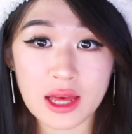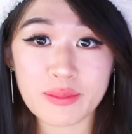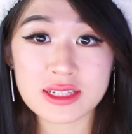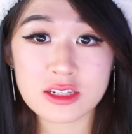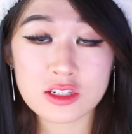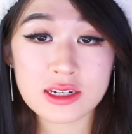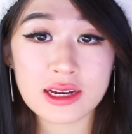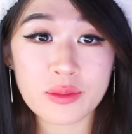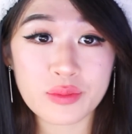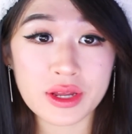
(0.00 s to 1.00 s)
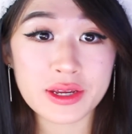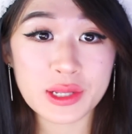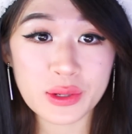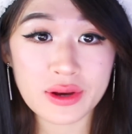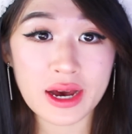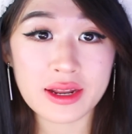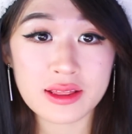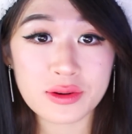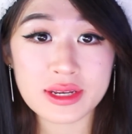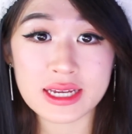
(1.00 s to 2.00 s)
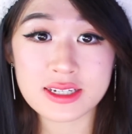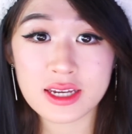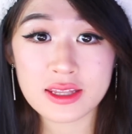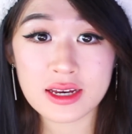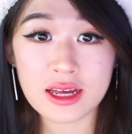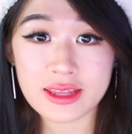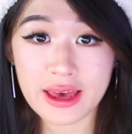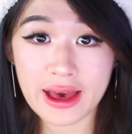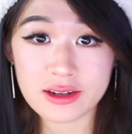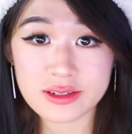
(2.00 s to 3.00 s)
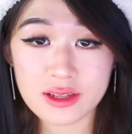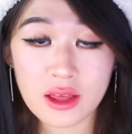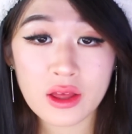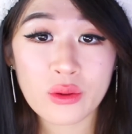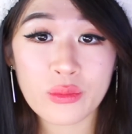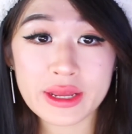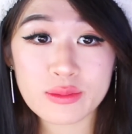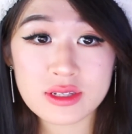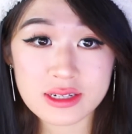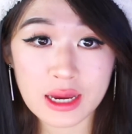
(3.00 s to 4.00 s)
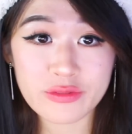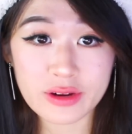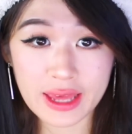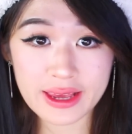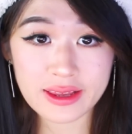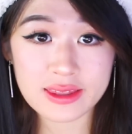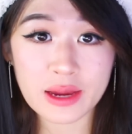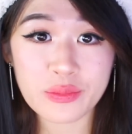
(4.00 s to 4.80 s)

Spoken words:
and my sister and brother-in-law had a little get-together at the house. When it was time for cake, they